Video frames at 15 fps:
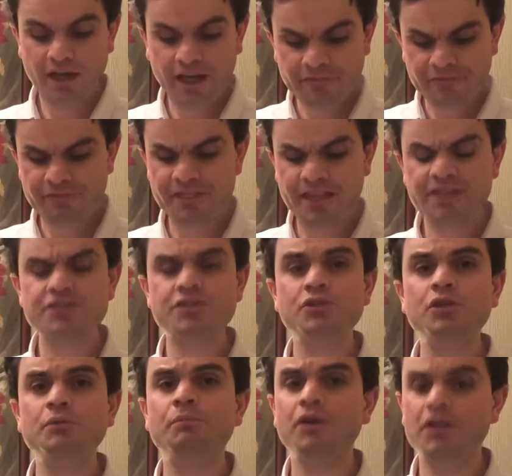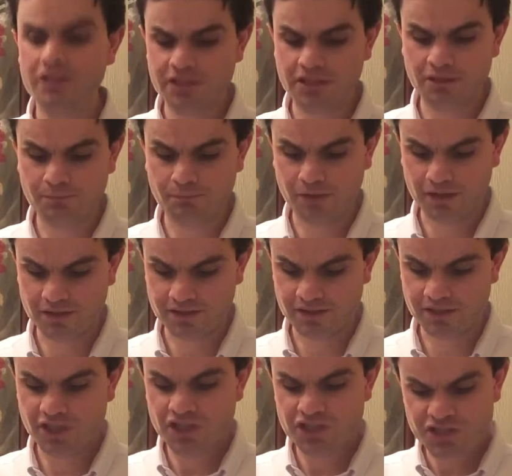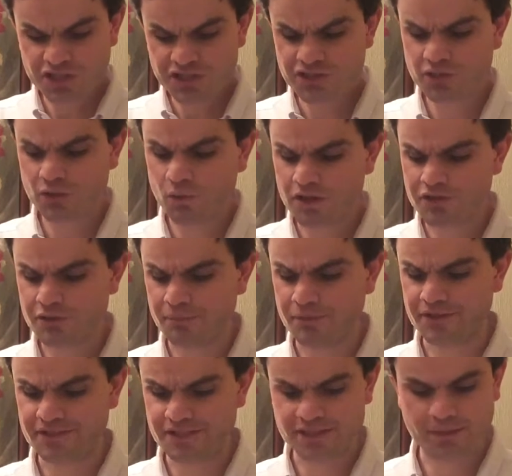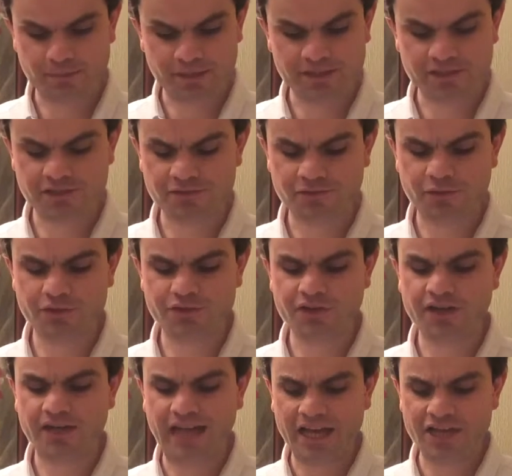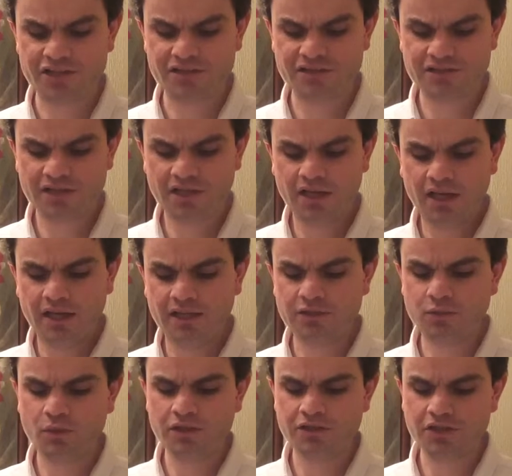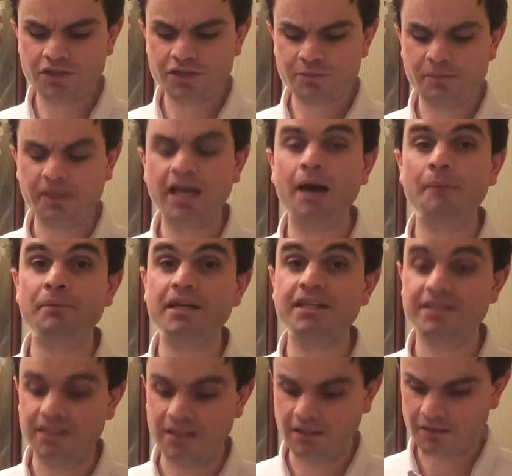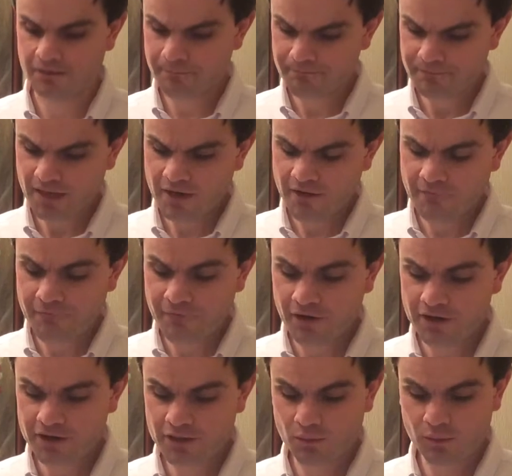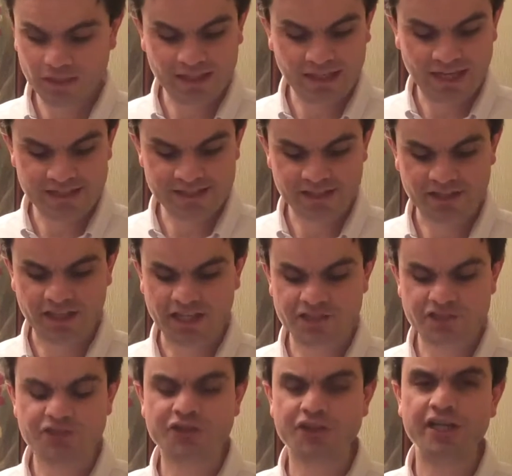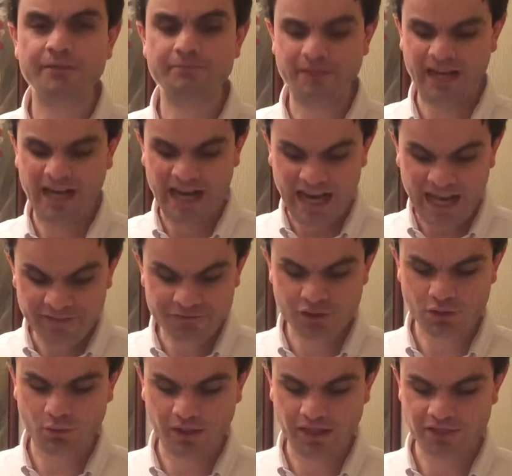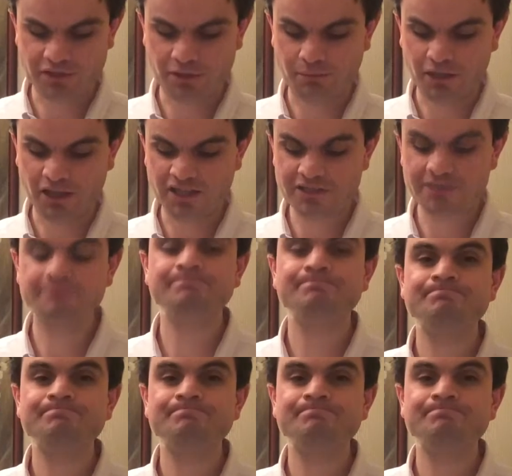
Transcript: If that new political party just wants to participate in future elections, it will not be a big deal. FARC will get the extreme left-wing support